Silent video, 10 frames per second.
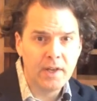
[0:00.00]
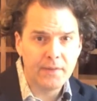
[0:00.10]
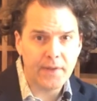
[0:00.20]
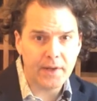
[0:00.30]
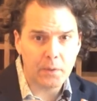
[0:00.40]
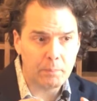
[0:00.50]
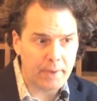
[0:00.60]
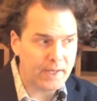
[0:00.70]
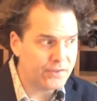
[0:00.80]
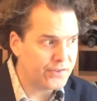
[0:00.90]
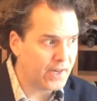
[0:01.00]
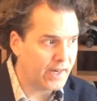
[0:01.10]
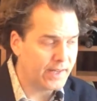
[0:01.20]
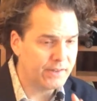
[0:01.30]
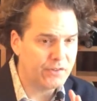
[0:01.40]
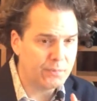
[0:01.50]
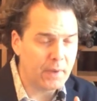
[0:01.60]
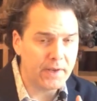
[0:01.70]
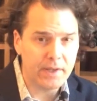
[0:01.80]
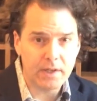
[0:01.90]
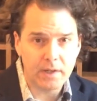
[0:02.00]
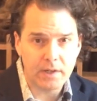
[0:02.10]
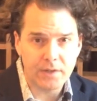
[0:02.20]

that are based on spending a,